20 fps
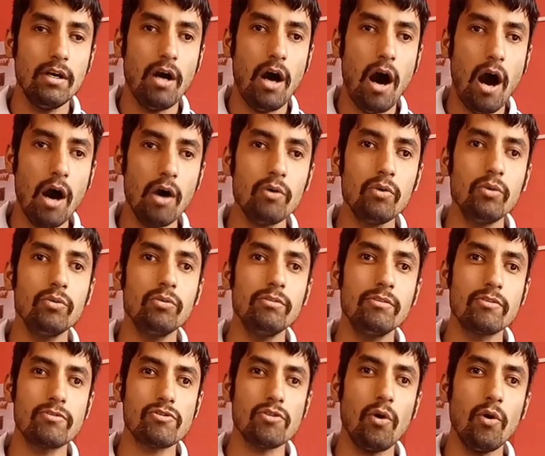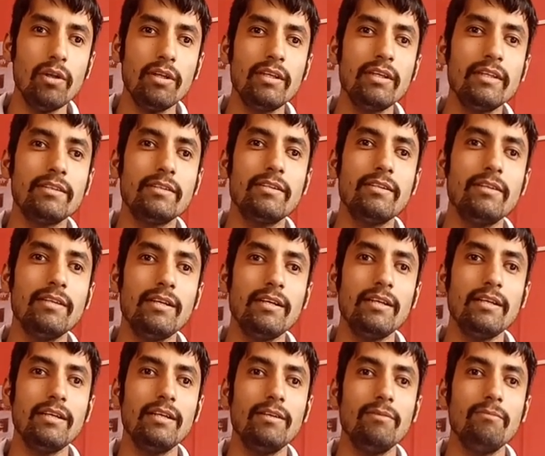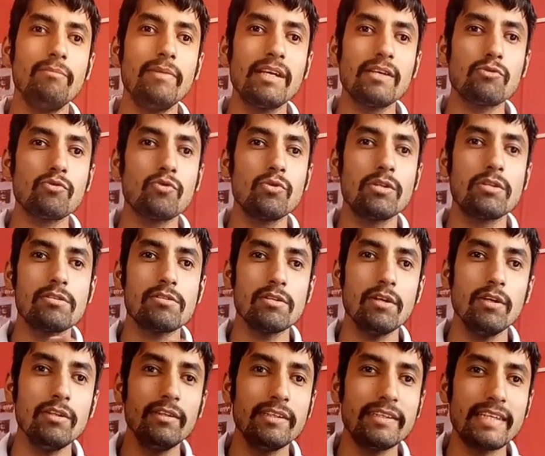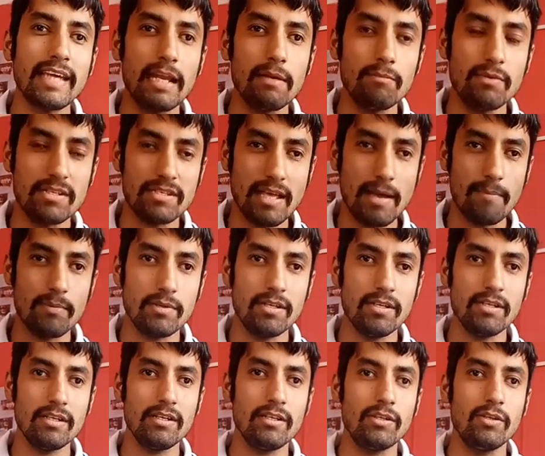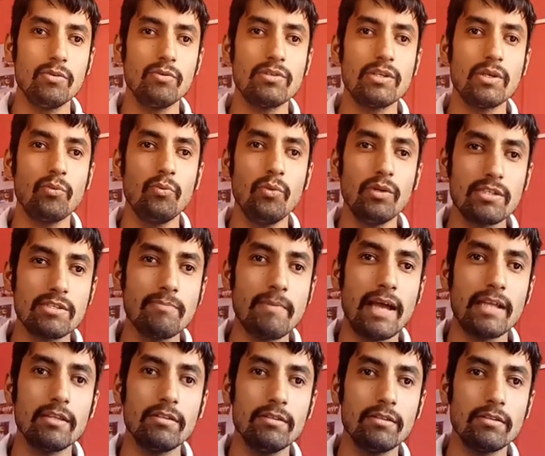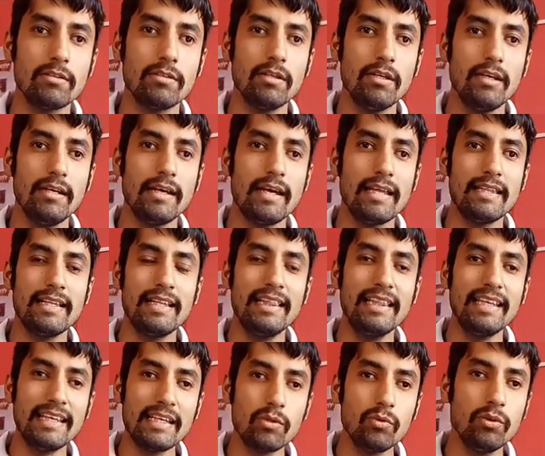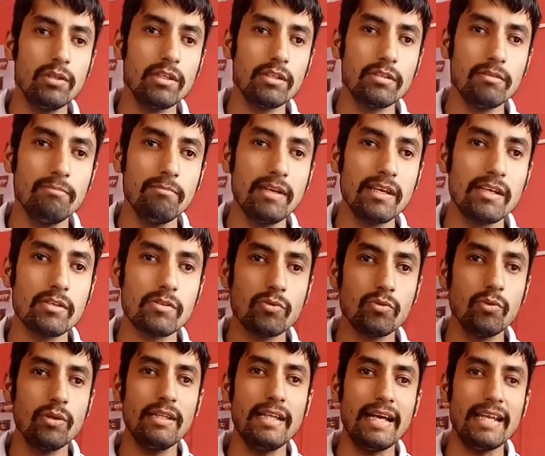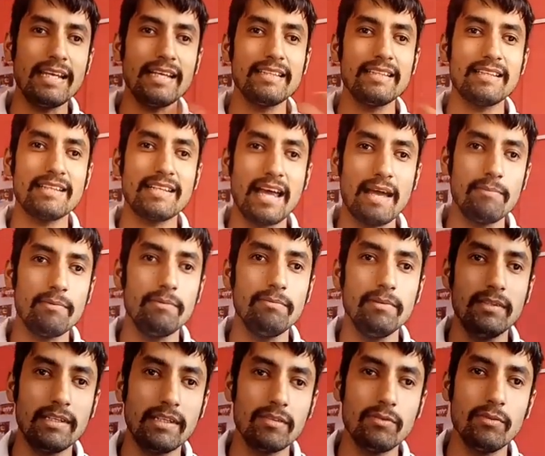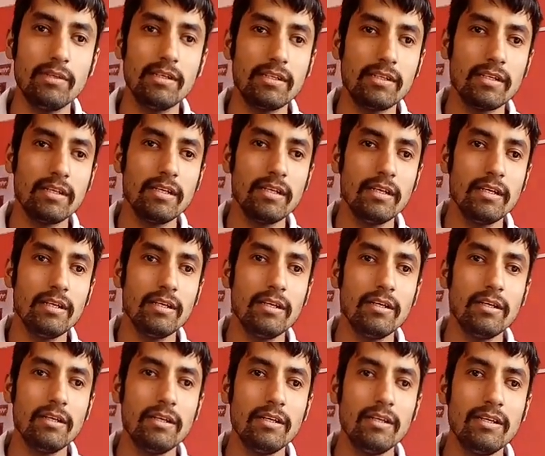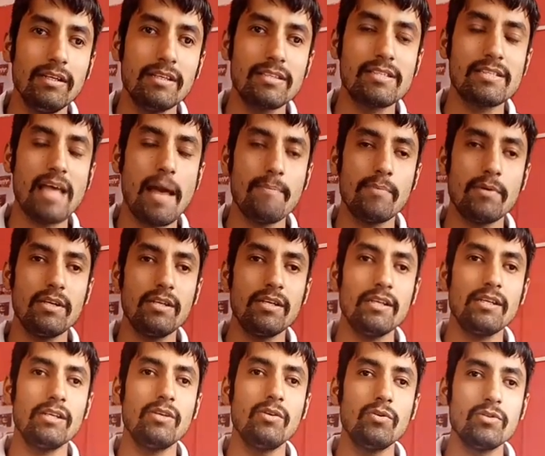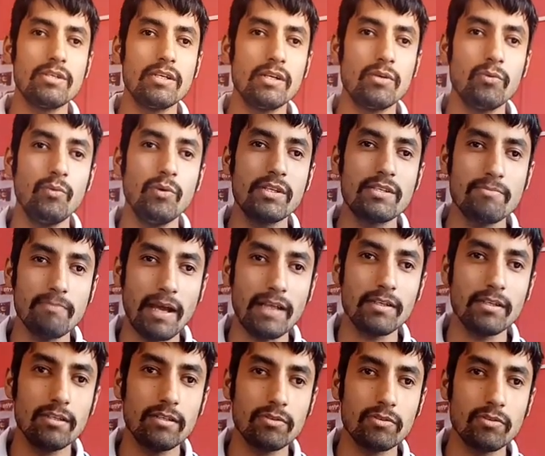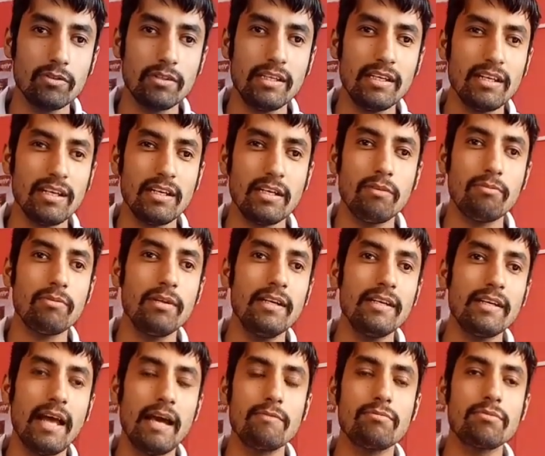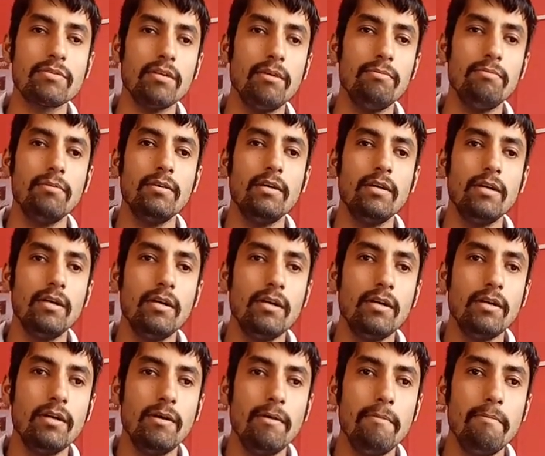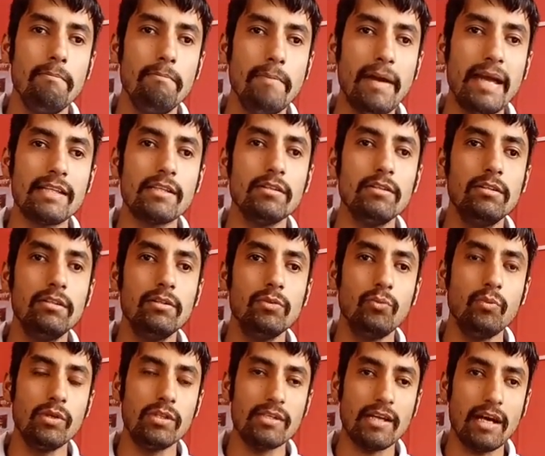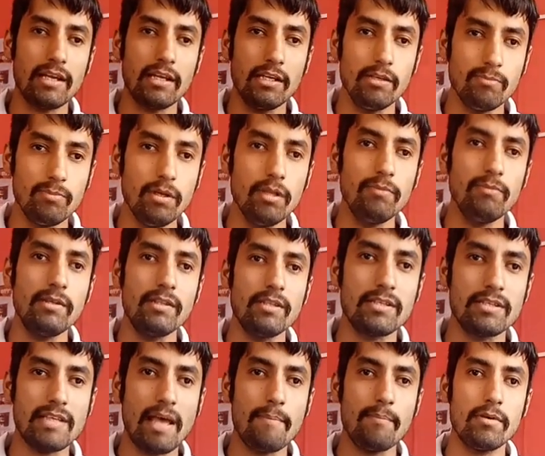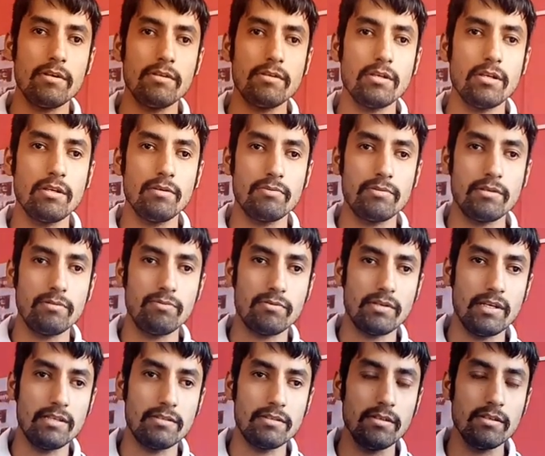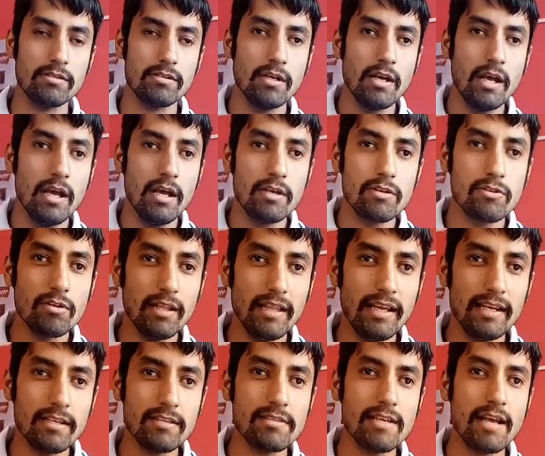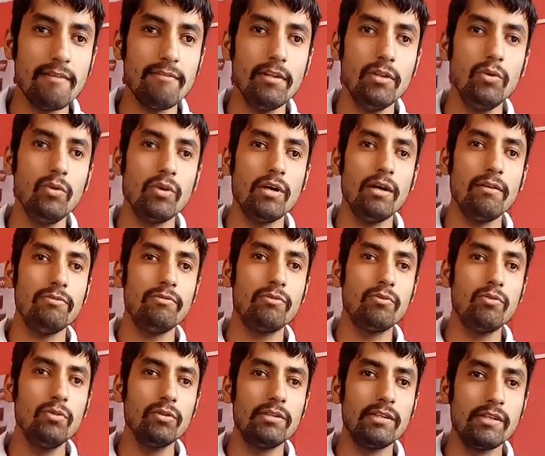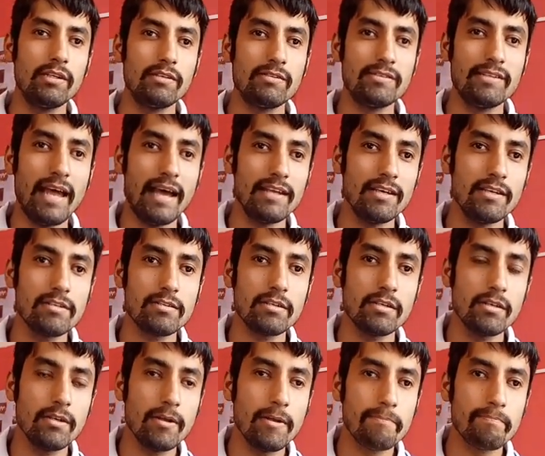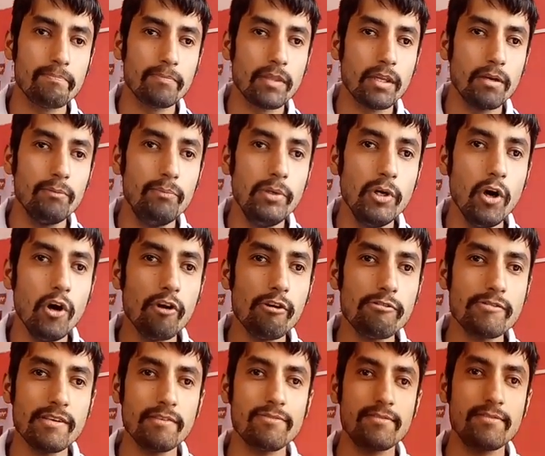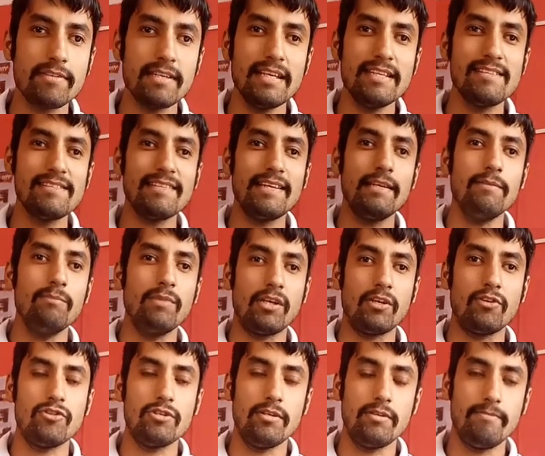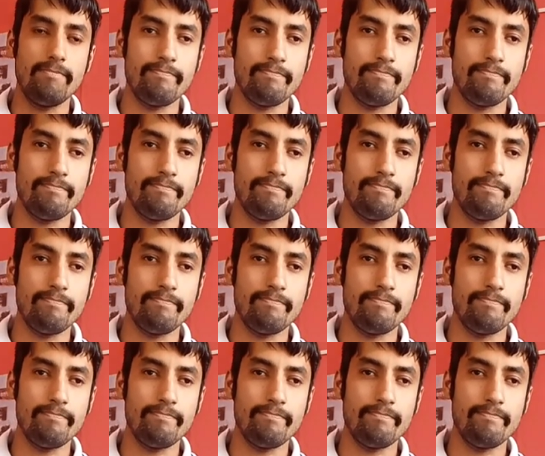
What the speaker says: how the solid mixed with solid can be separated using which method, the liquid mixed with another type of liquid is separated using which method. So there are different types of method which are involved separation of substances. So let us have a look of two things, that is pure substance and mixture.